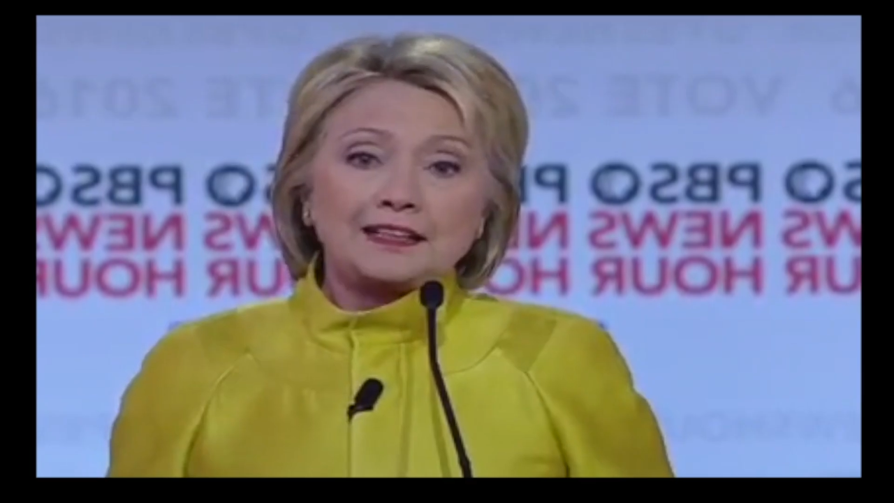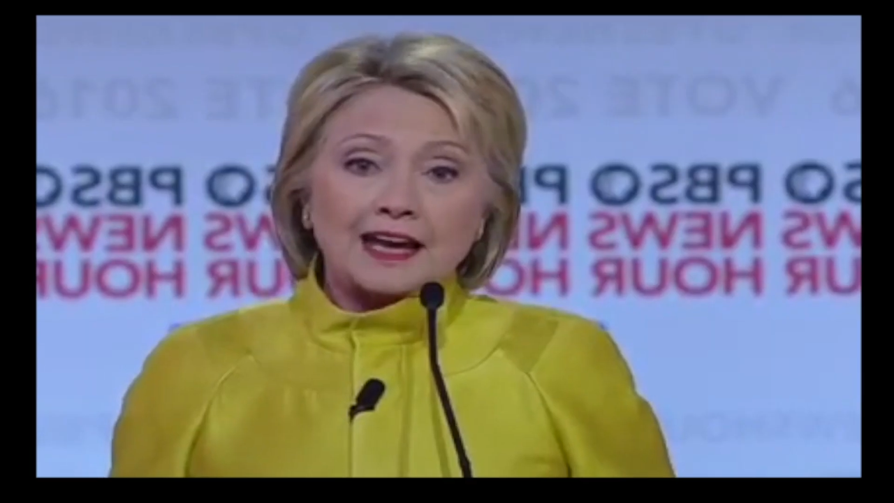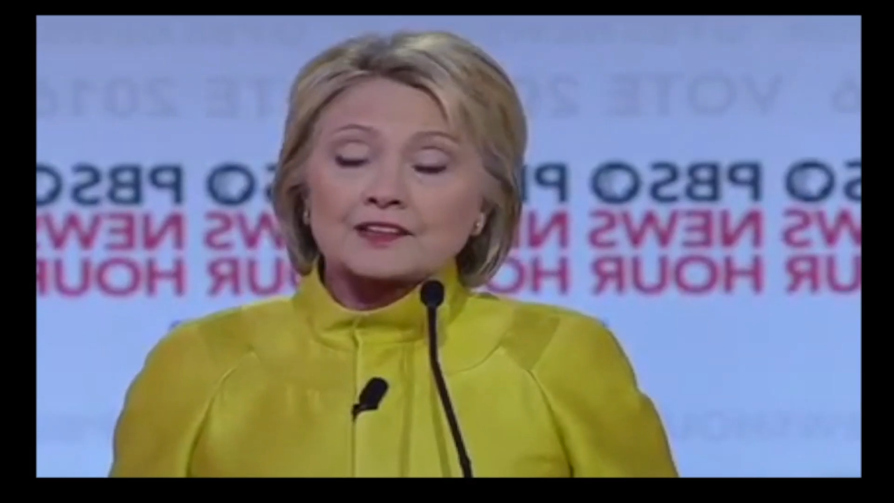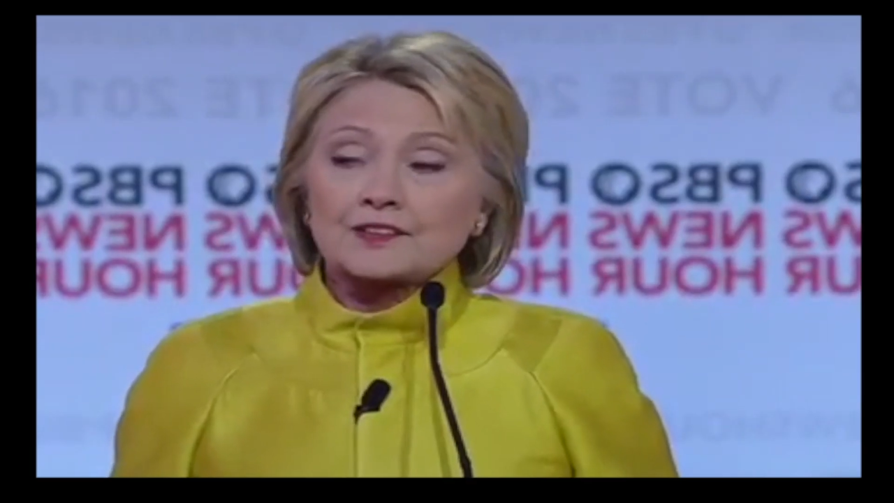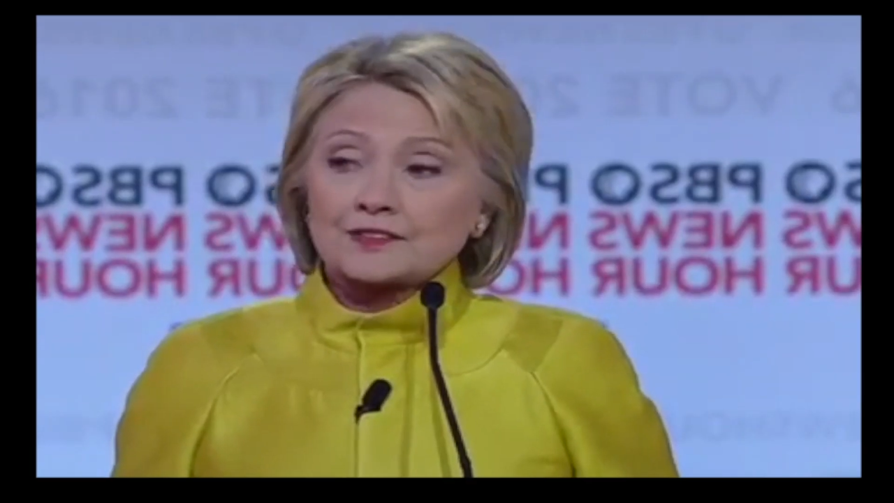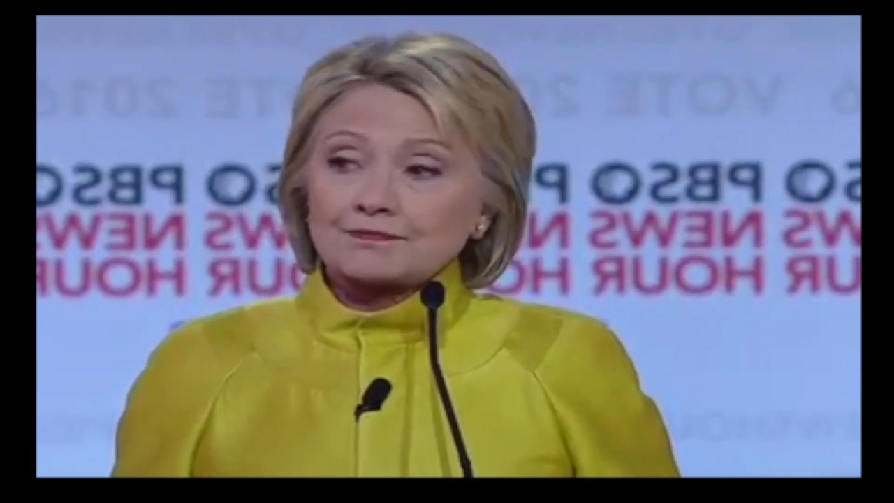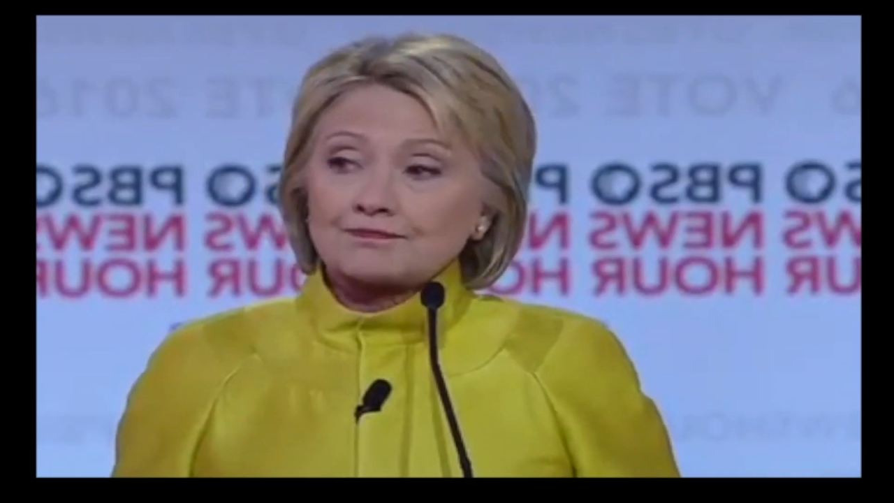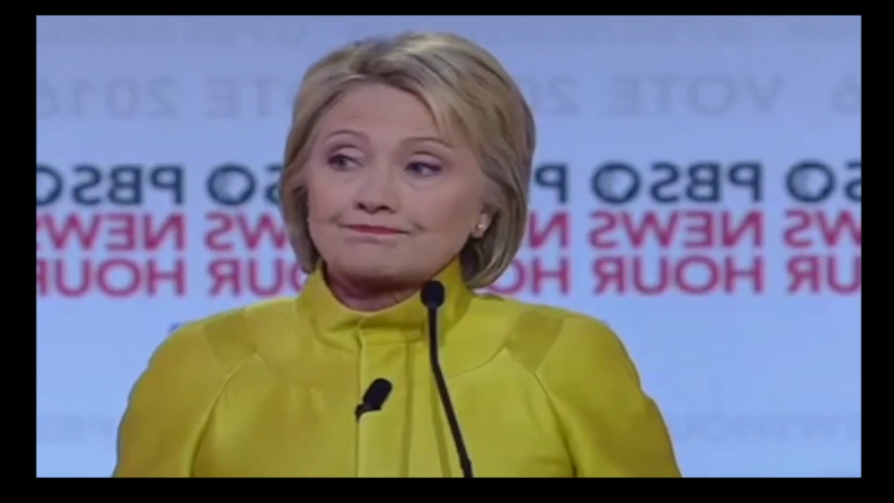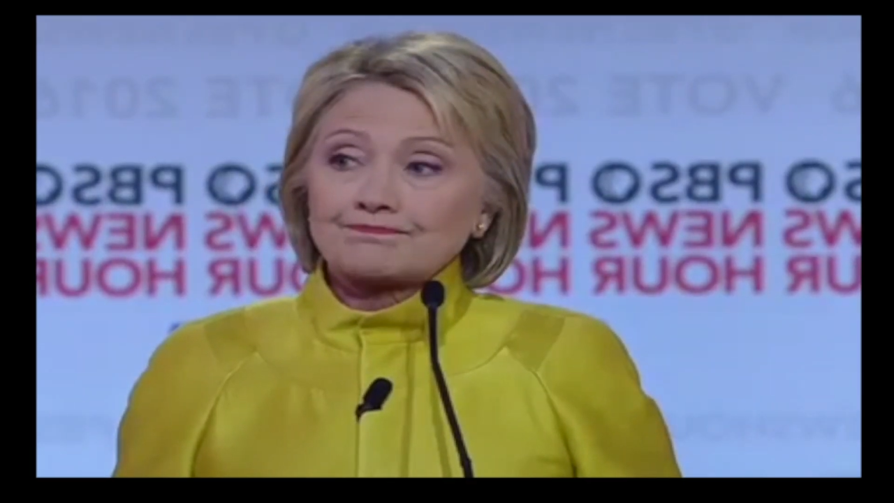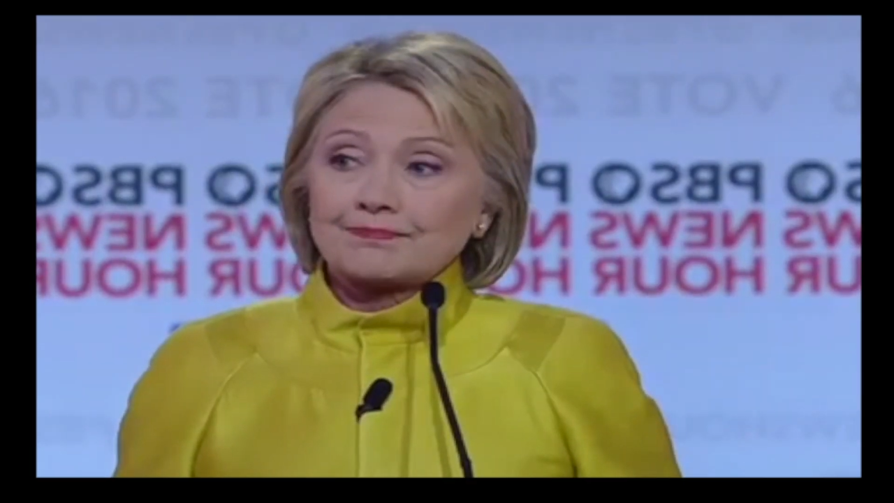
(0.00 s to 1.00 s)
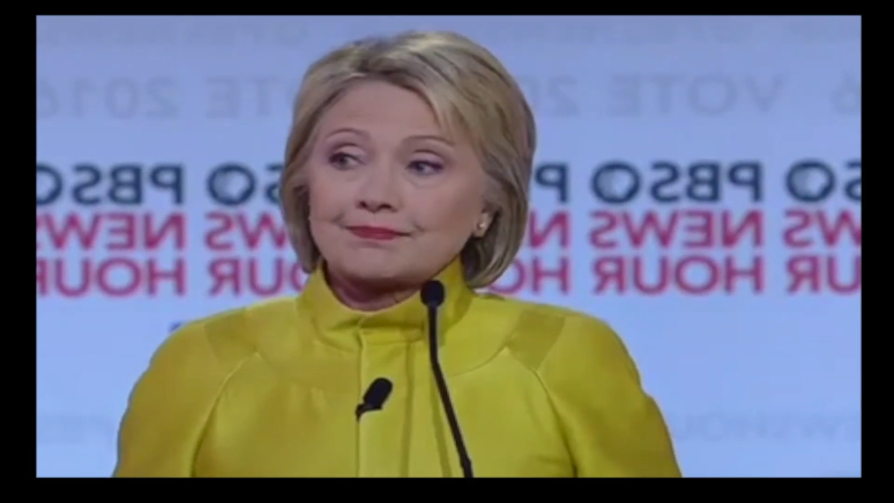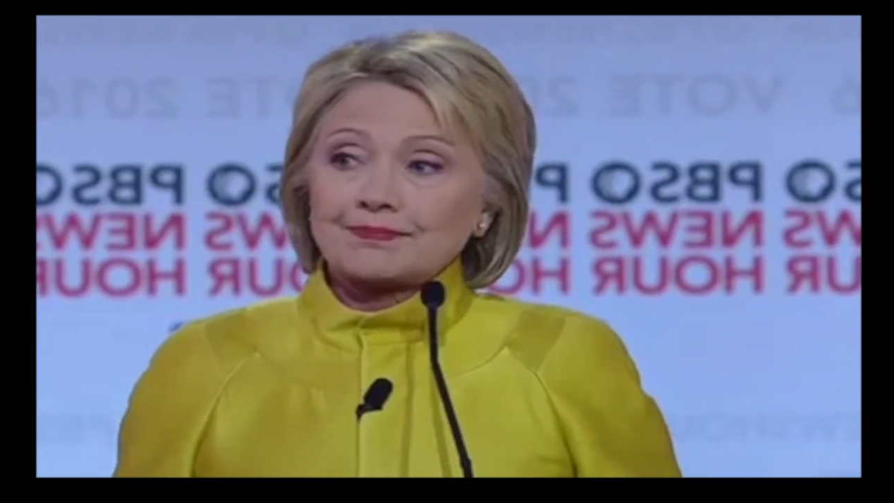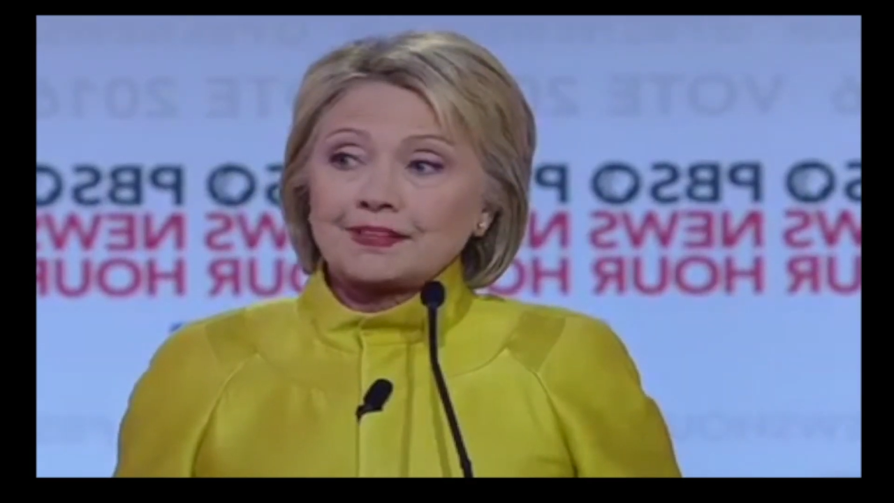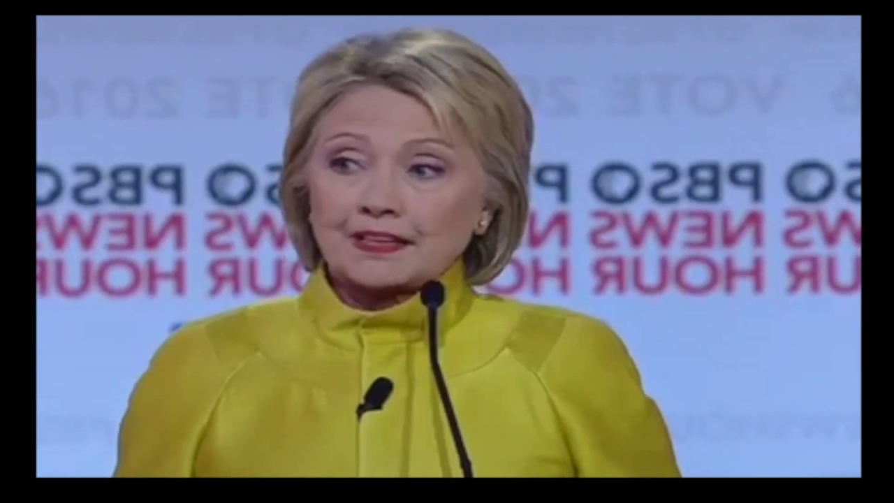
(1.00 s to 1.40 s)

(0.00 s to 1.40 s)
Yes, the